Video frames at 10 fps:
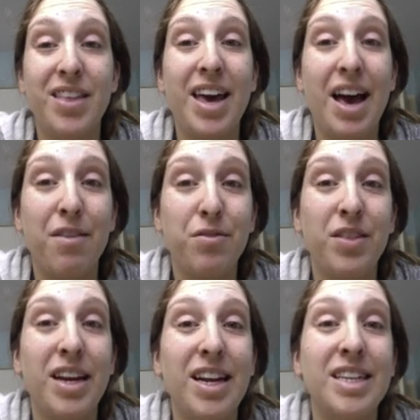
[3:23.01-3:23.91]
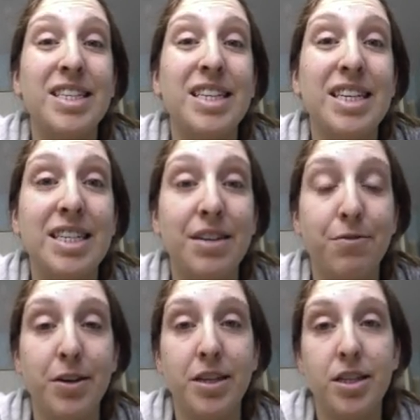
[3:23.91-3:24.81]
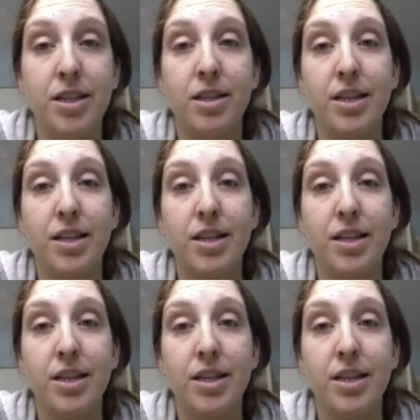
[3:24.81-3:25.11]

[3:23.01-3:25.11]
they have that is different.